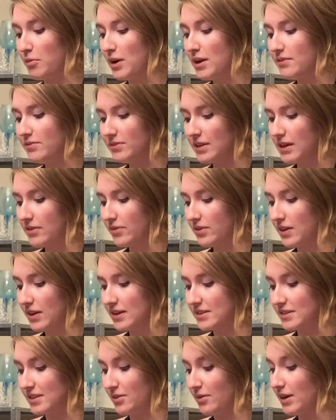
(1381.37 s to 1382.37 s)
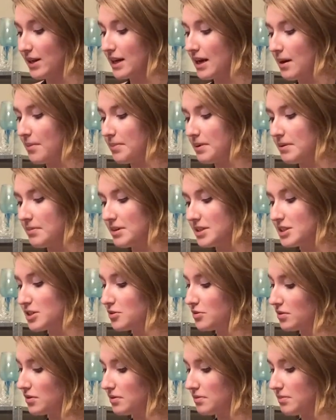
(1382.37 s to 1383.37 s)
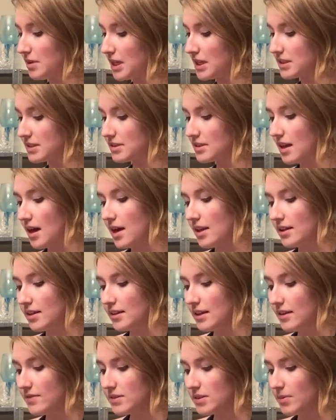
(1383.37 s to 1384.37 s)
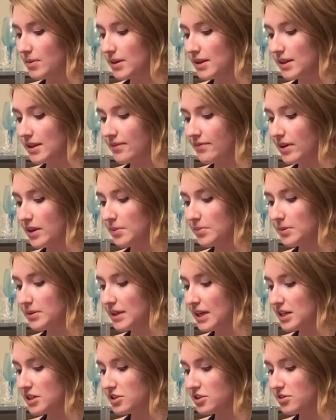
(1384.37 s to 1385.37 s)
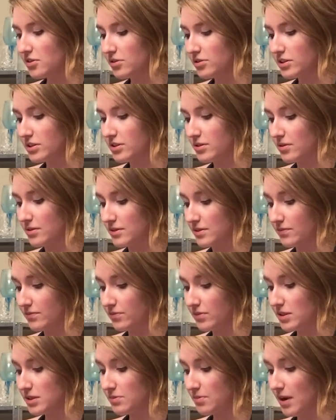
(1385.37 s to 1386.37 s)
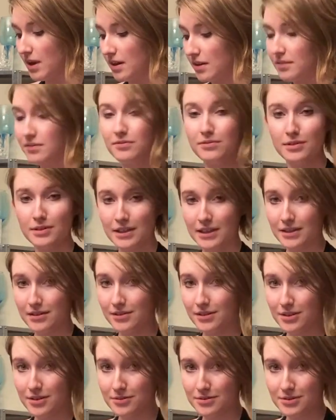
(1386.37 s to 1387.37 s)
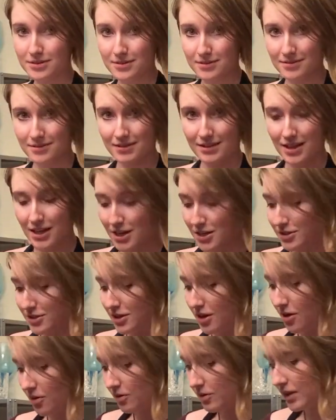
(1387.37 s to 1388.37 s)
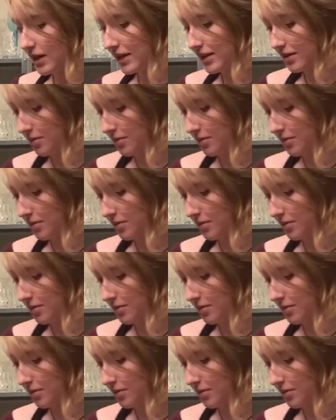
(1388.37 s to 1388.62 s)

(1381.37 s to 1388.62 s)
bright flavor that is a great accompaniment to grilled meats. The leaves are readily available in Asian grocery stores and freeze well for later use. So, like